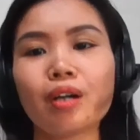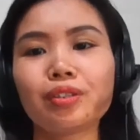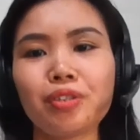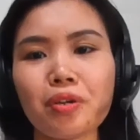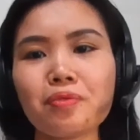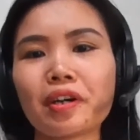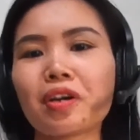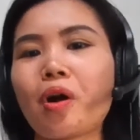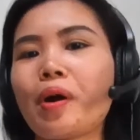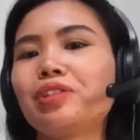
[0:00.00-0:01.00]
you are
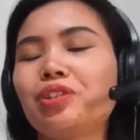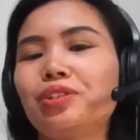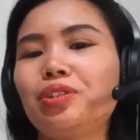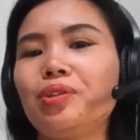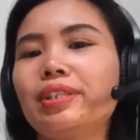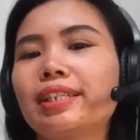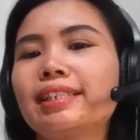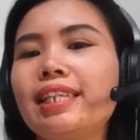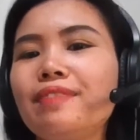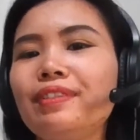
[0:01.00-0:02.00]
going to do the
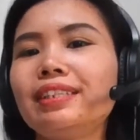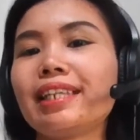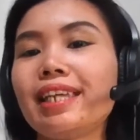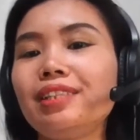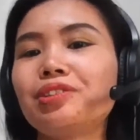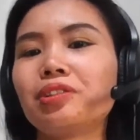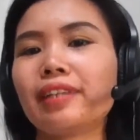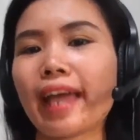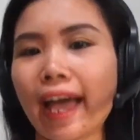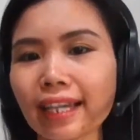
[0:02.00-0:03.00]
given
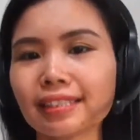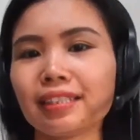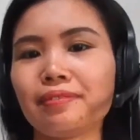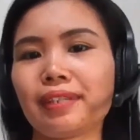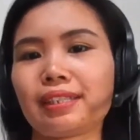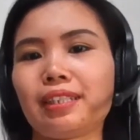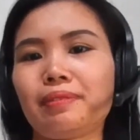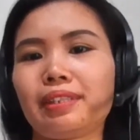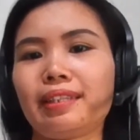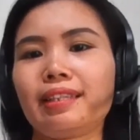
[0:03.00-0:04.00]
interactive
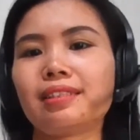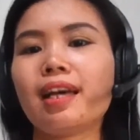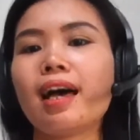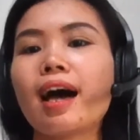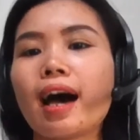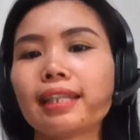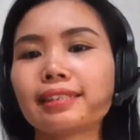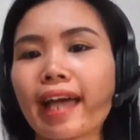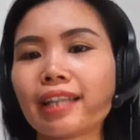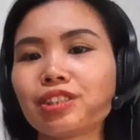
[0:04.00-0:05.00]
activities
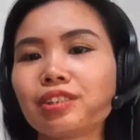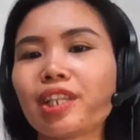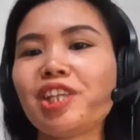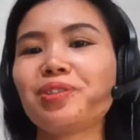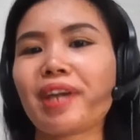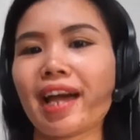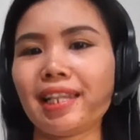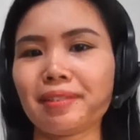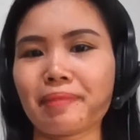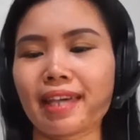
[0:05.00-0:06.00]
attached in your
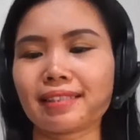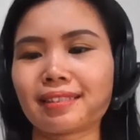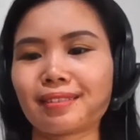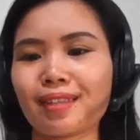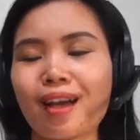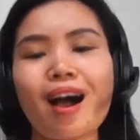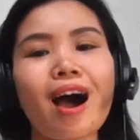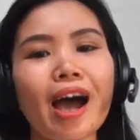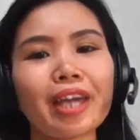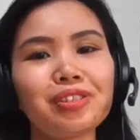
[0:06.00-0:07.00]
LMS.
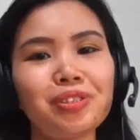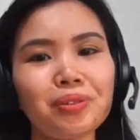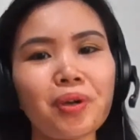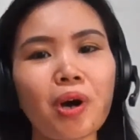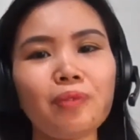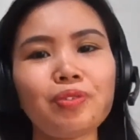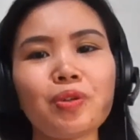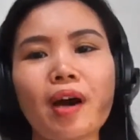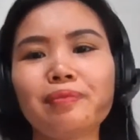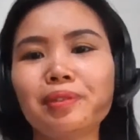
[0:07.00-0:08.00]
I do hope you
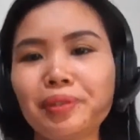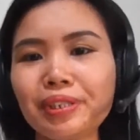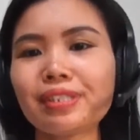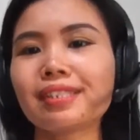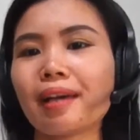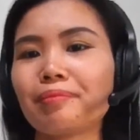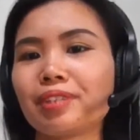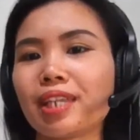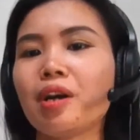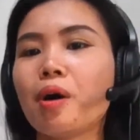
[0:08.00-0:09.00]
have learned something
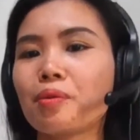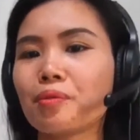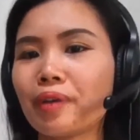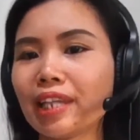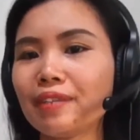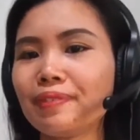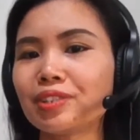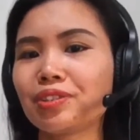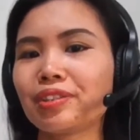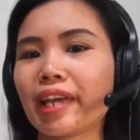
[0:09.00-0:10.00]
relevant
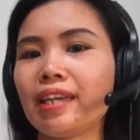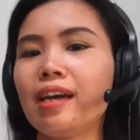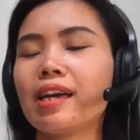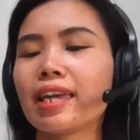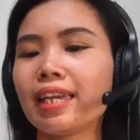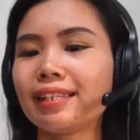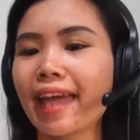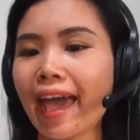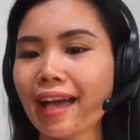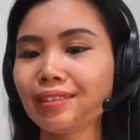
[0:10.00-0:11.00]
today in
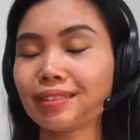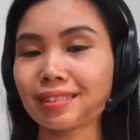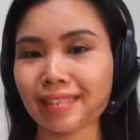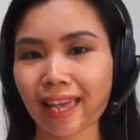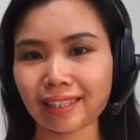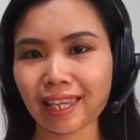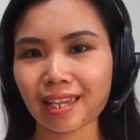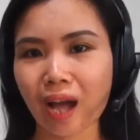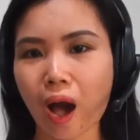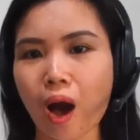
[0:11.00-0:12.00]
understanding
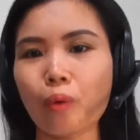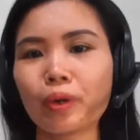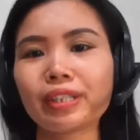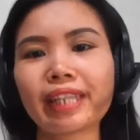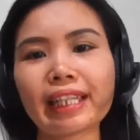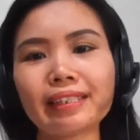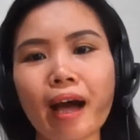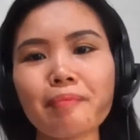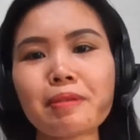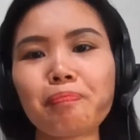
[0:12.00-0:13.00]
our
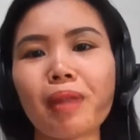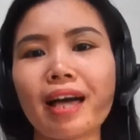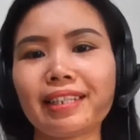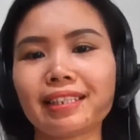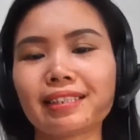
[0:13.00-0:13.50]
dynamic planet.